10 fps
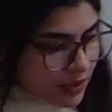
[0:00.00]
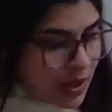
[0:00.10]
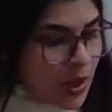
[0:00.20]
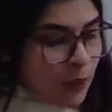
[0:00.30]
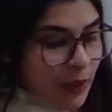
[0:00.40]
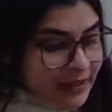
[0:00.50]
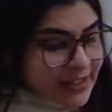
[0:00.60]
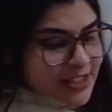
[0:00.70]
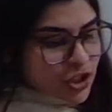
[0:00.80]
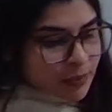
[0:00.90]
When the
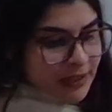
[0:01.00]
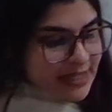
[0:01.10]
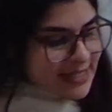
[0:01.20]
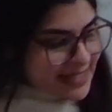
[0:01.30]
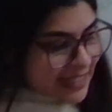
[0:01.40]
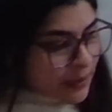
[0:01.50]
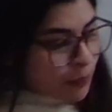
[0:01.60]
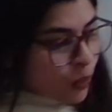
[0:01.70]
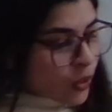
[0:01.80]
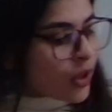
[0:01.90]
stimulus is seen
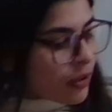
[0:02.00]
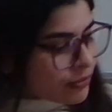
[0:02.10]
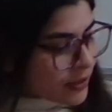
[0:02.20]
more often,